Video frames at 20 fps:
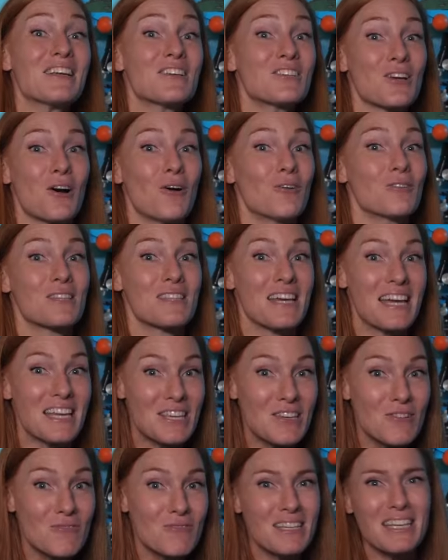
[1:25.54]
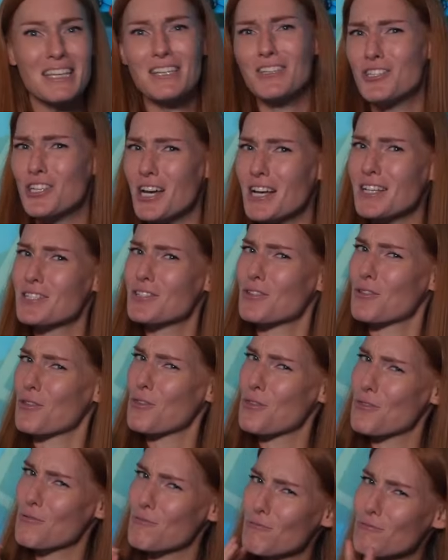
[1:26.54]
he showed that you need just
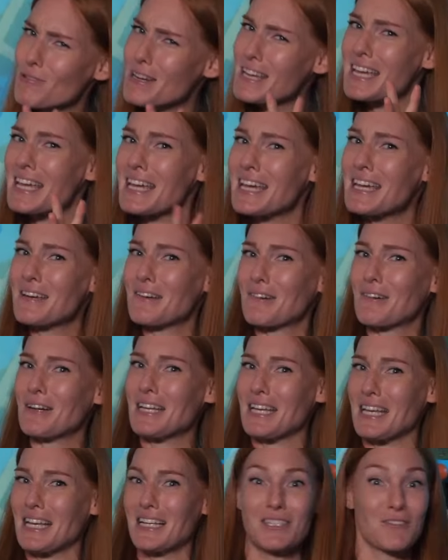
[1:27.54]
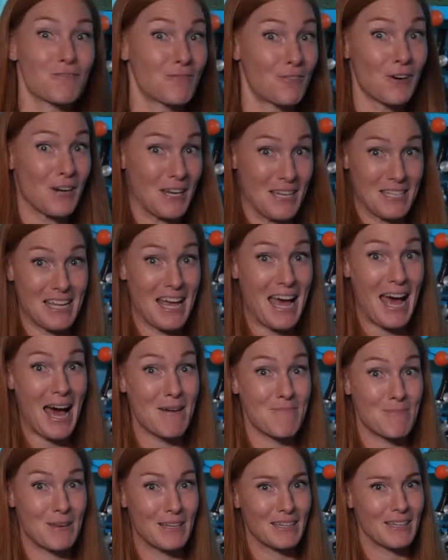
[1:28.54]
three ingredients for it to
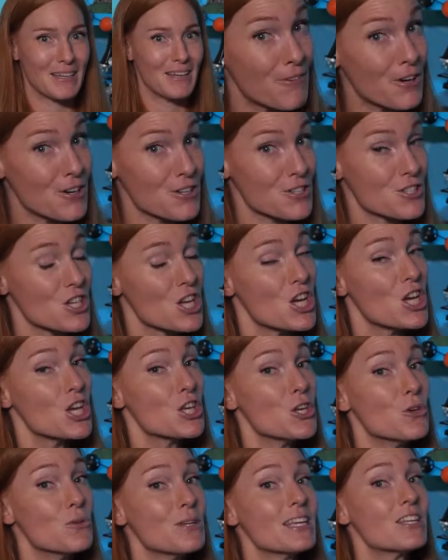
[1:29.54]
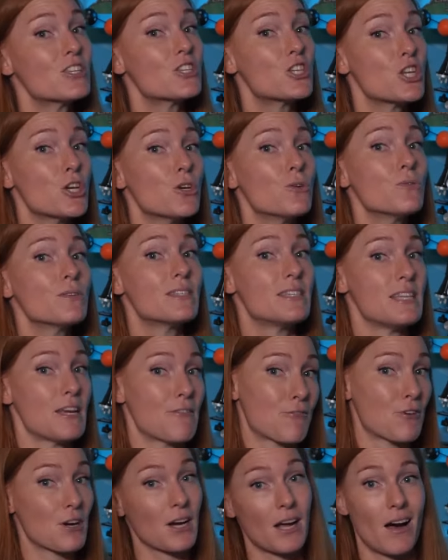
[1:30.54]
happen. First, you need two
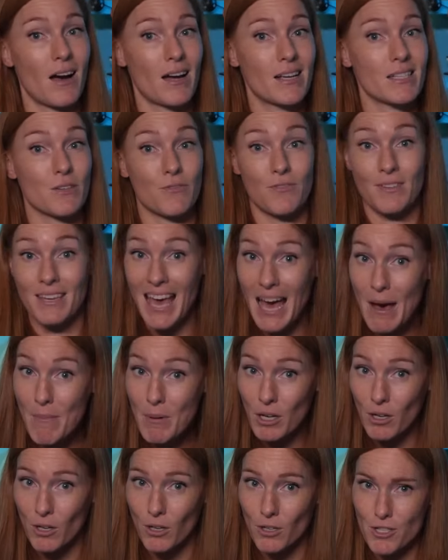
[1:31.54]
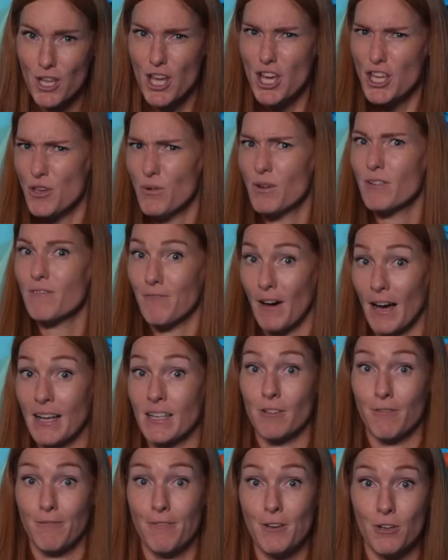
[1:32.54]
different kinds of chemicals you can
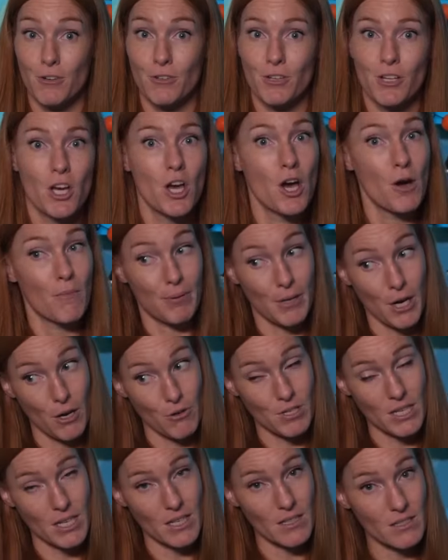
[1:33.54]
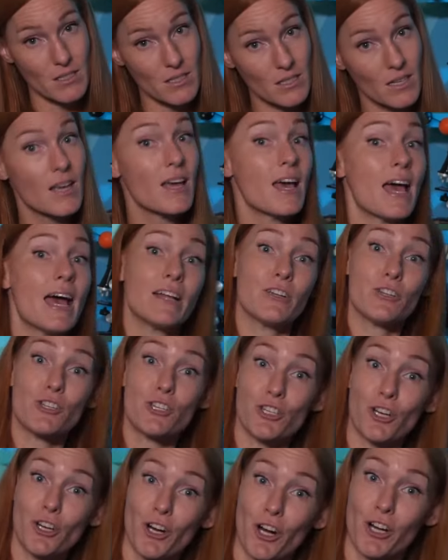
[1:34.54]
find in food proteins and
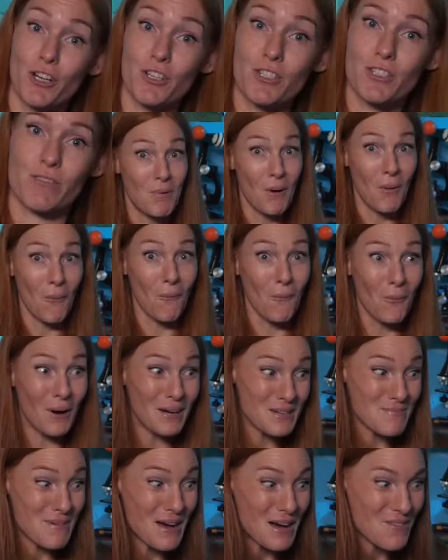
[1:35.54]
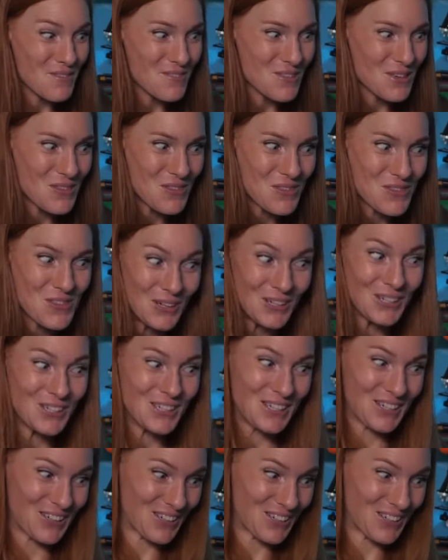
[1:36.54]
sugars. But what about the third